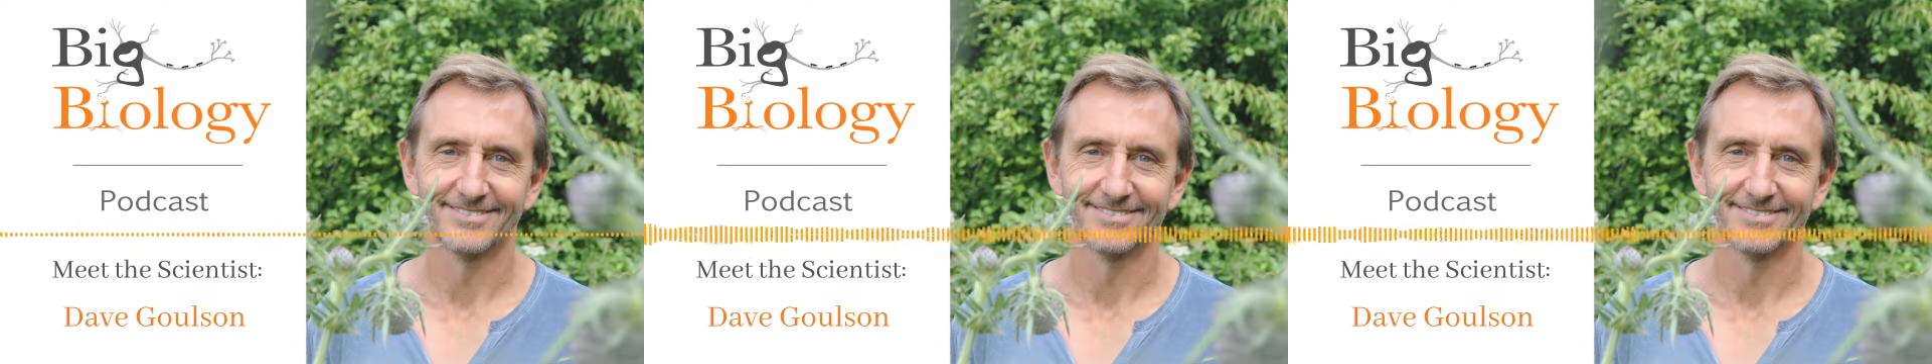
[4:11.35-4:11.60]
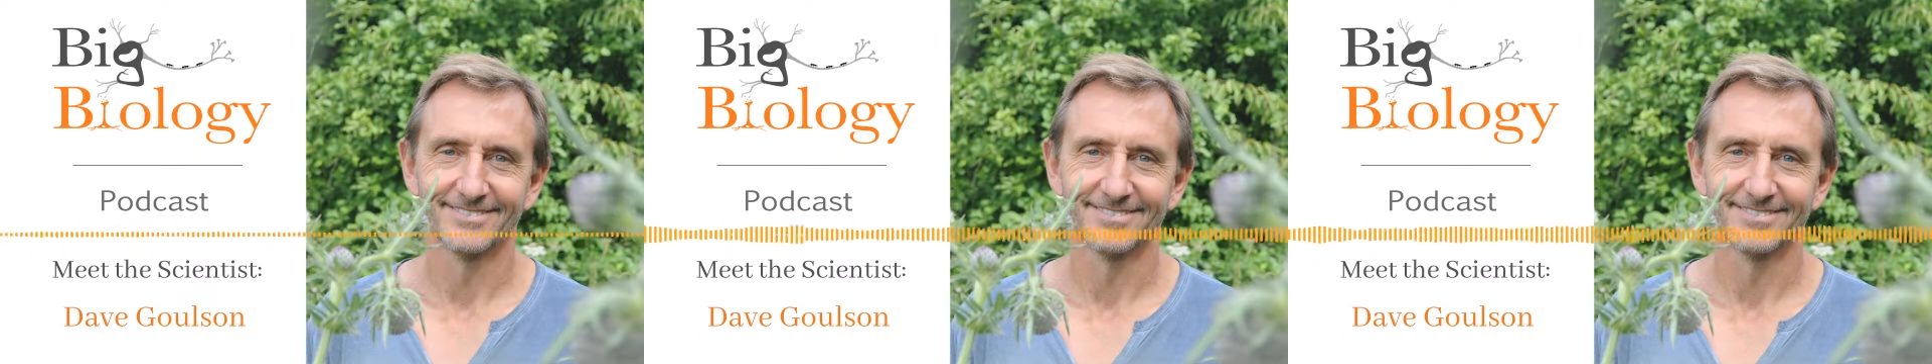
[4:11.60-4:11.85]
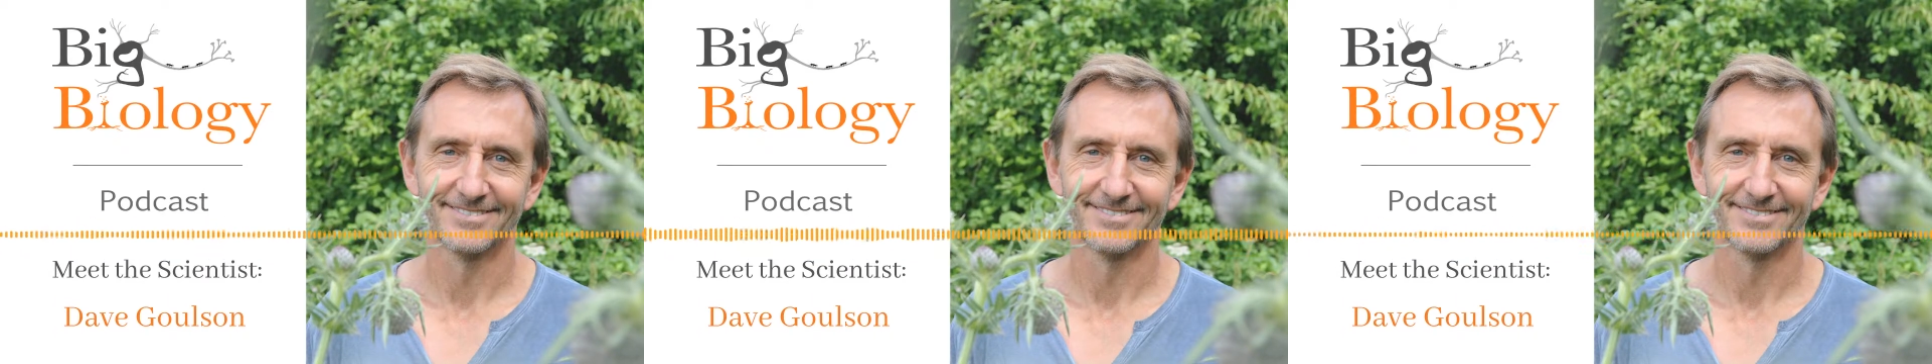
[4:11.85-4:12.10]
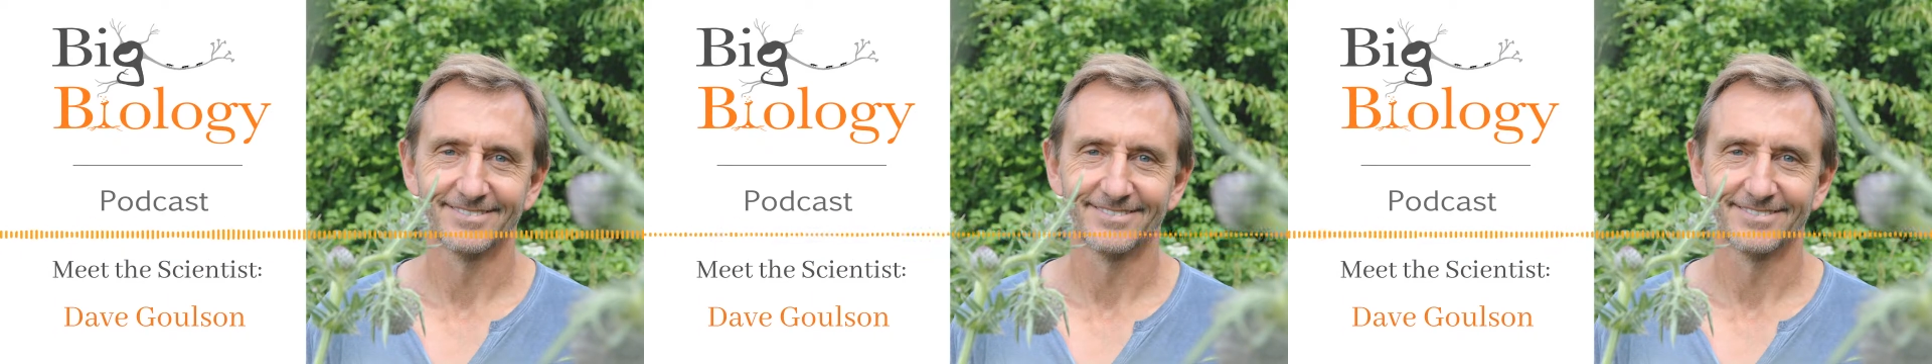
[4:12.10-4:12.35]
photographs
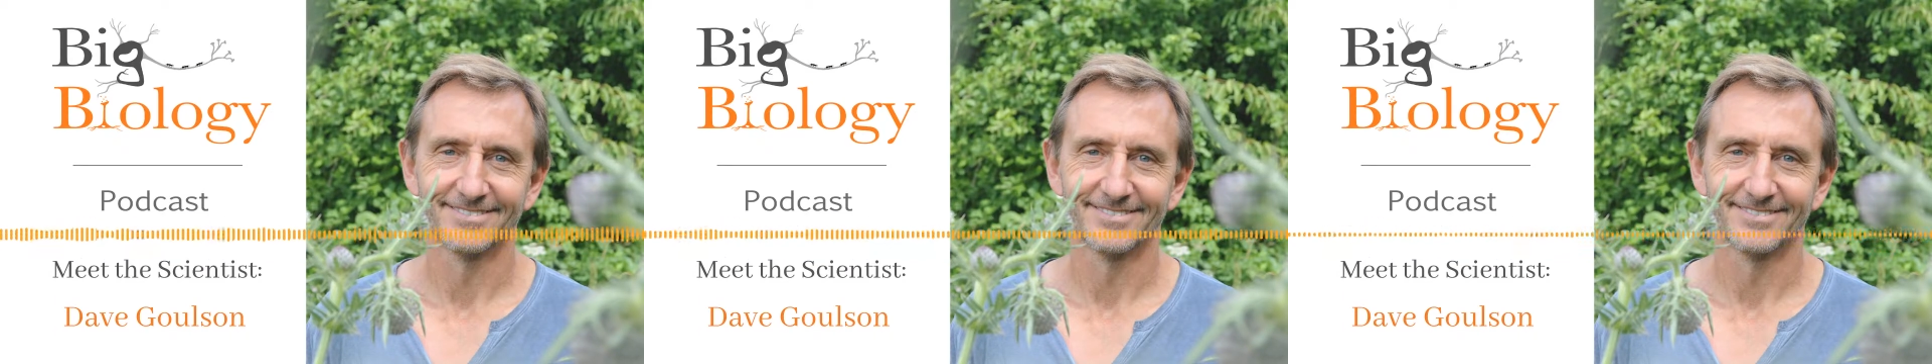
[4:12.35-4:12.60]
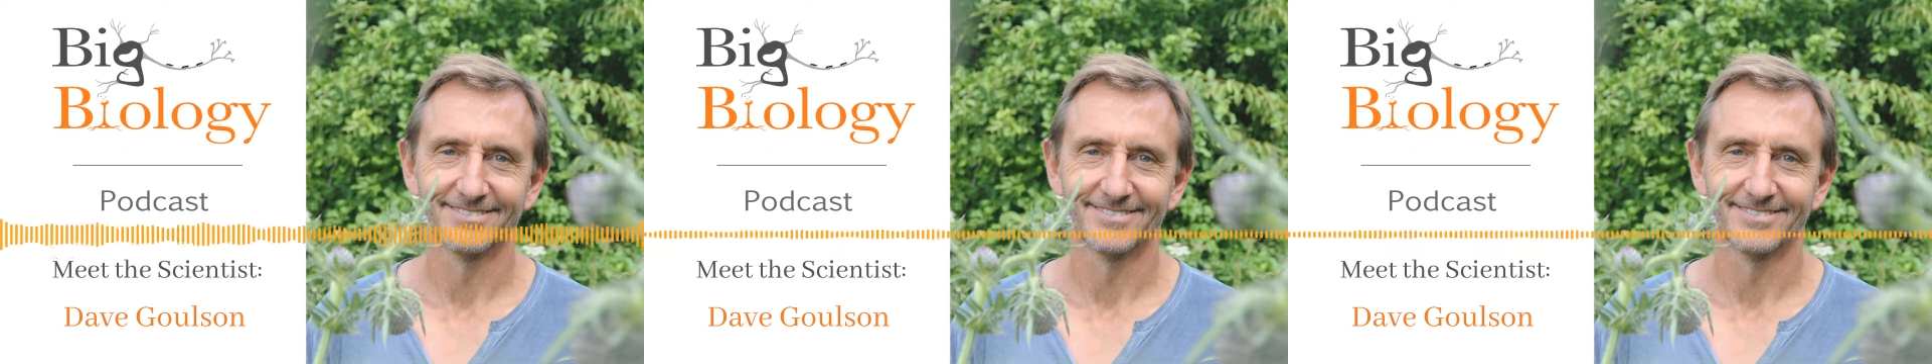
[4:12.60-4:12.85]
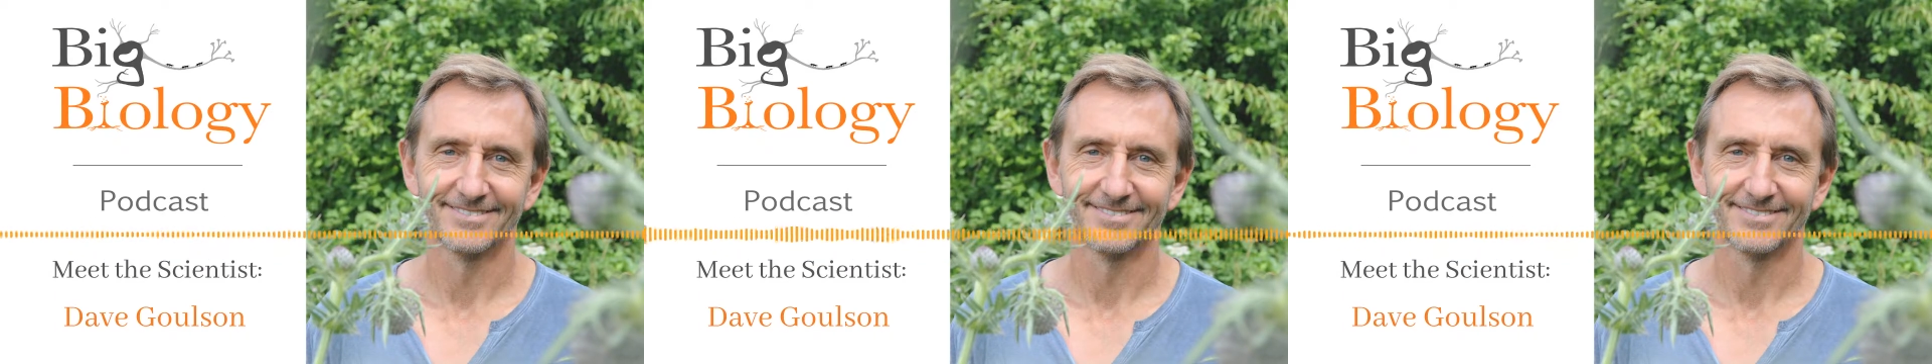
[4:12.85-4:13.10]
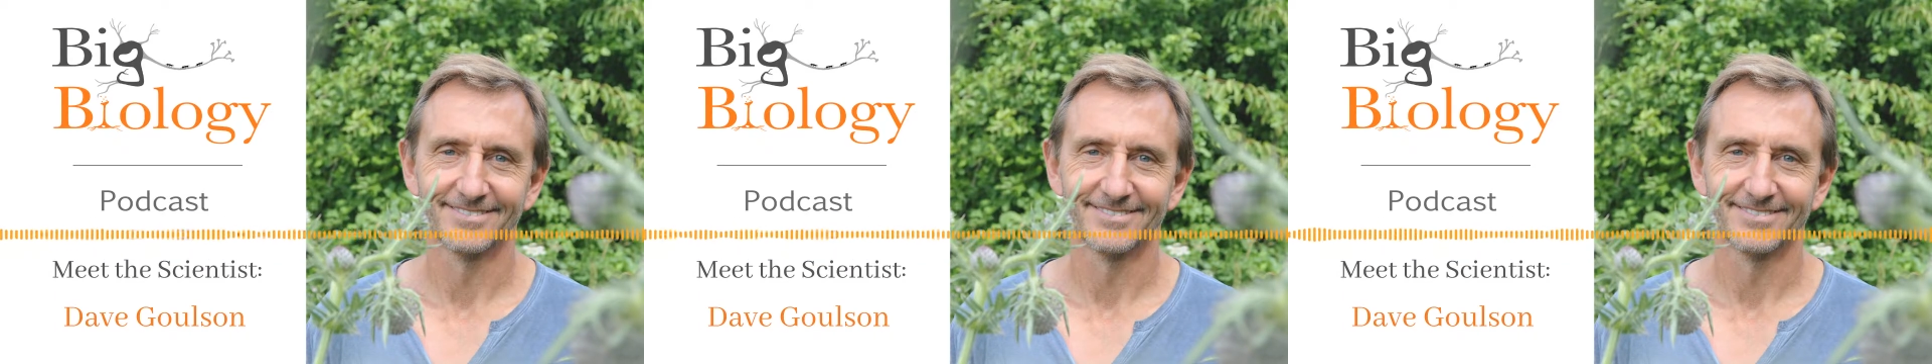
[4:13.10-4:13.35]
of a bit of French
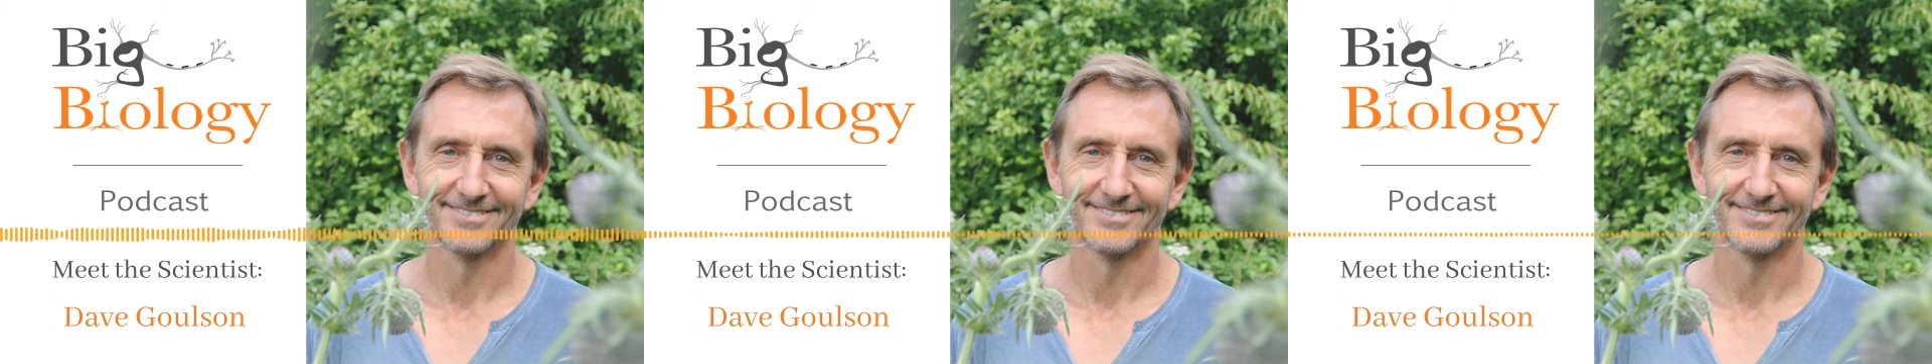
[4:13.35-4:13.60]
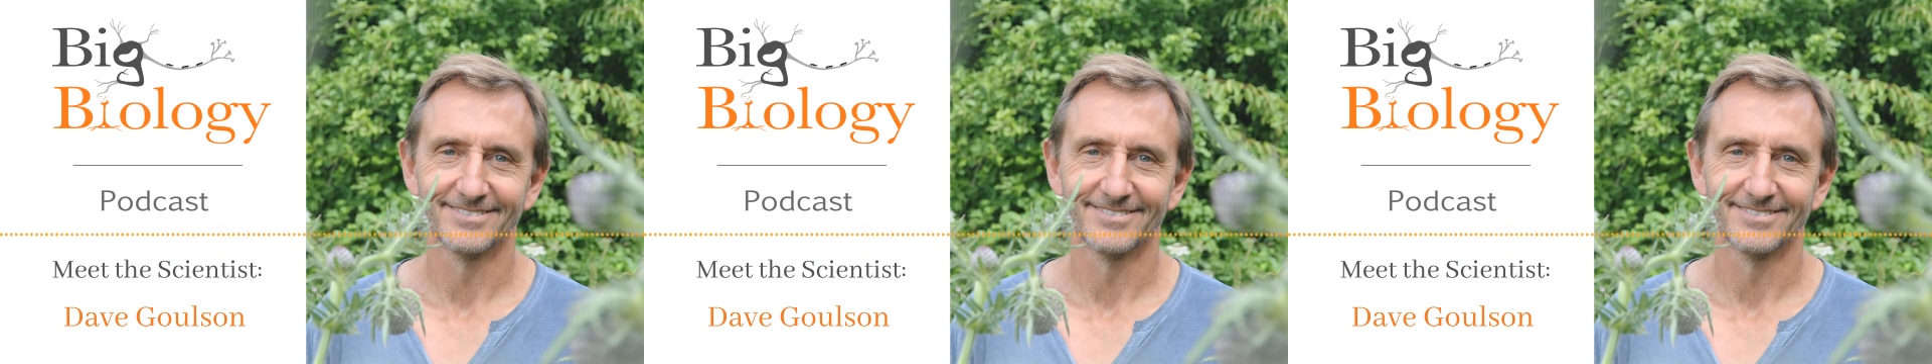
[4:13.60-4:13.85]
countryside.